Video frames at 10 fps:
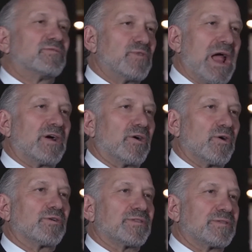of rare
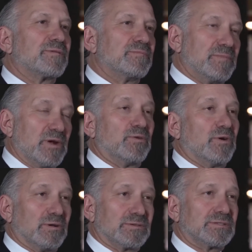earth
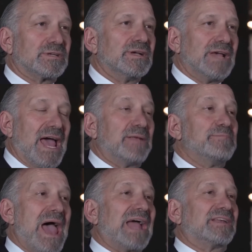minerals
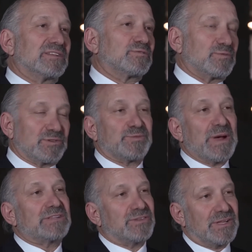and magnets with
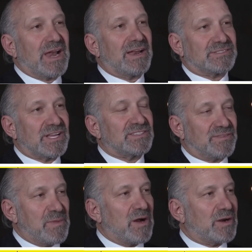respect to the United States
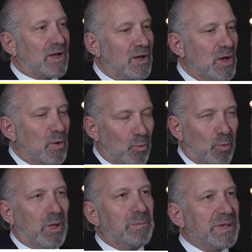of America
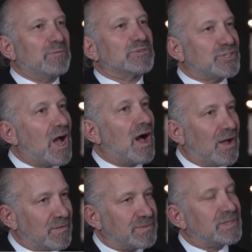will be
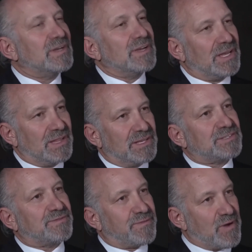resolved in
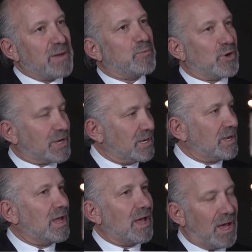this framework
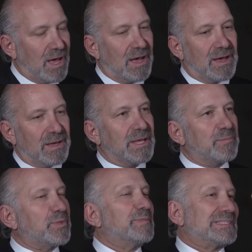
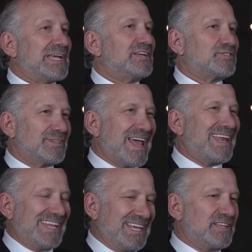implementation.
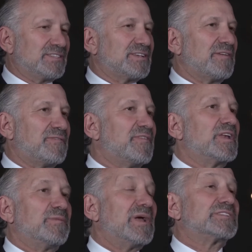That is a
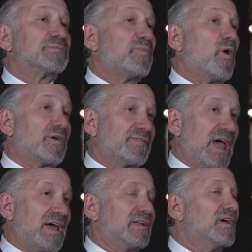fundamental part of
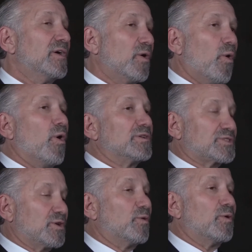that.
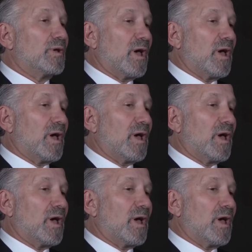Also,